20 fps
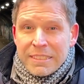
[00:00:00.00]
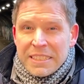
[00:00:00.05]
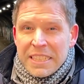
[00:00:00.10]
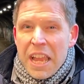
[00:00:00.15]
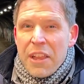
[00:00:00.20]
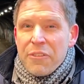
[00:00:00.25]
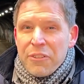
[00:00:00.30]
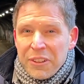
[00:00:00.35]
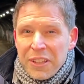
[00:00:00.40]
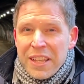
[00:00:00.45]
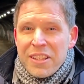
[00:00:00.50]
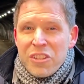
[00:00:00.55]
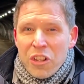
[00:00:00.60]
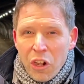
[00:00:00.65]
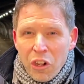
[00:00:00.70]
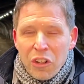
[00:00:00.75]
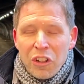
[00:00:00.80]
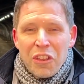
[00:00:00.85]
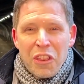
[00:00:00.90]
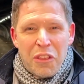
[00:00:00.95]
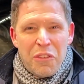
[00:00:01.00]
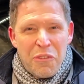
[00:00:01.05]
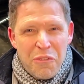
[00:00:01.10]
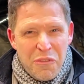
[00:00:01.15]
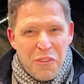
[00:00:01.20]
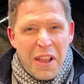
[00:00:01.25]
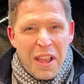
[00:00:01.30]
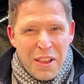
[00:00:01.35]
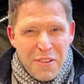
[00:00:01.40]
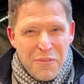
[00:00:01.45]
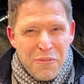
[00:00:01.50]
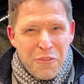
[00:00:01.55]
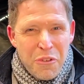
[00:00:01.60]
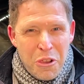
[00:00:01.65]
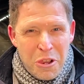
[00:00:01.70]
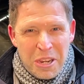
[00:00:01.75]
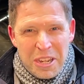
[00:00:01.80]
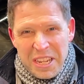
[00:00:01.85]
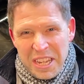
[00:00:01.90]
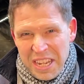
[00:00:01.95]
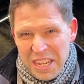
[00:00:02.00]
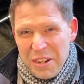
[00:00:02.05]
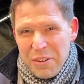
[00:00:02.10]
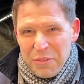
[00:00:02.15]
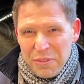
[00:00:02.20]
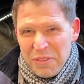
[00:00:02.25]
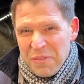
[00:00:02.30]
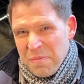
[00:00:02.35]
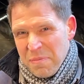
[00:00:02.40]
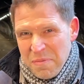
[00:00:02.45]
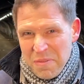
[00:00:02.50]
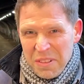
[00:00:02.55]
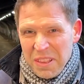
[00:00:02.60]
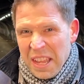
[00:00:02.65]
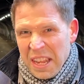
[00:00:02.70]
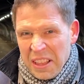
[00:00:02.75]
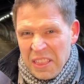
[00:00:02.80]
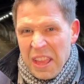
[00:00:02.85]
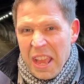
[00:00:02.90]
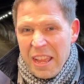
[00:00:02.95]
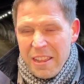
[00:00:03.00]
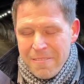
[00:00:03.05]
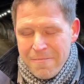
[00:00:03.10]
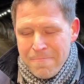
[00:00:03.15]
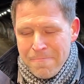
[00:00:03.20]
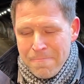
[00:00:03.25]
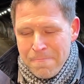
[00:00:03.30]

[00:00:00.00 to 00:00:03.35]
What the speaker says: definitely taller than 5 foot, kind of like that.